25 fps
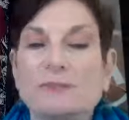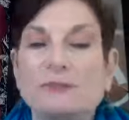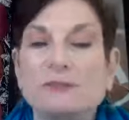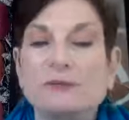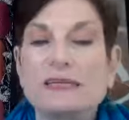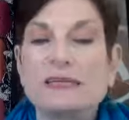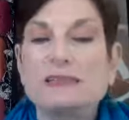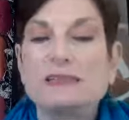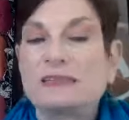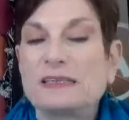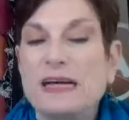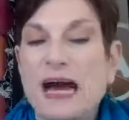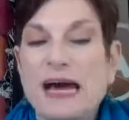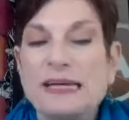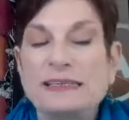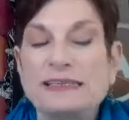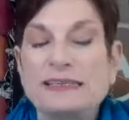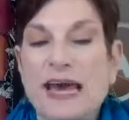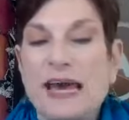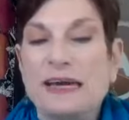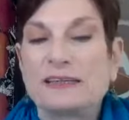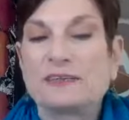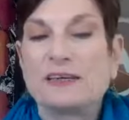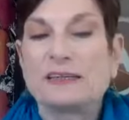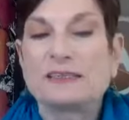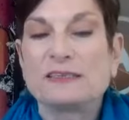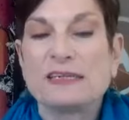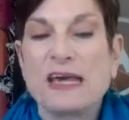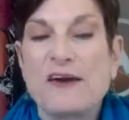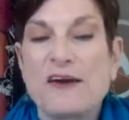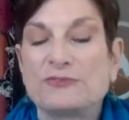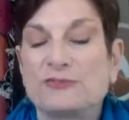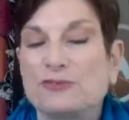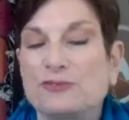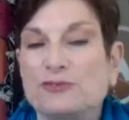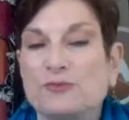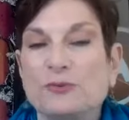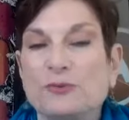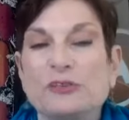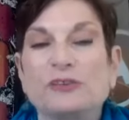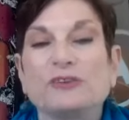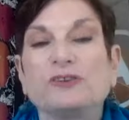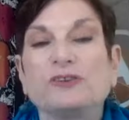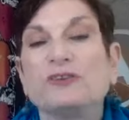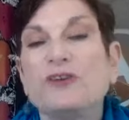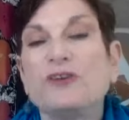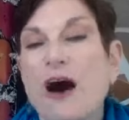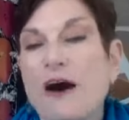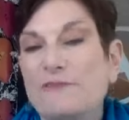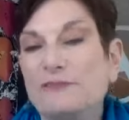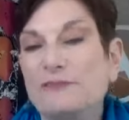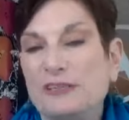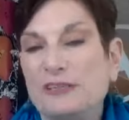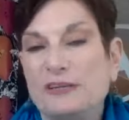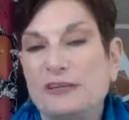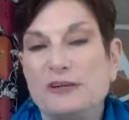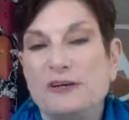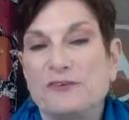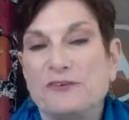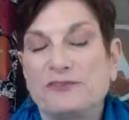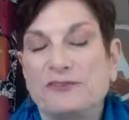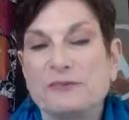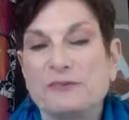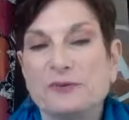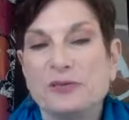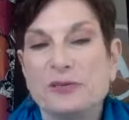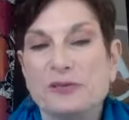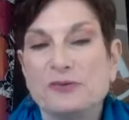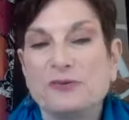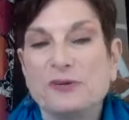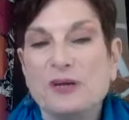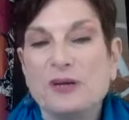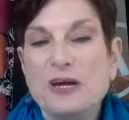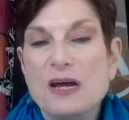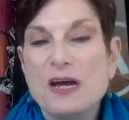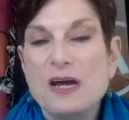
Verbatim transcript: please contact us afterwards. We'd love to hear from you.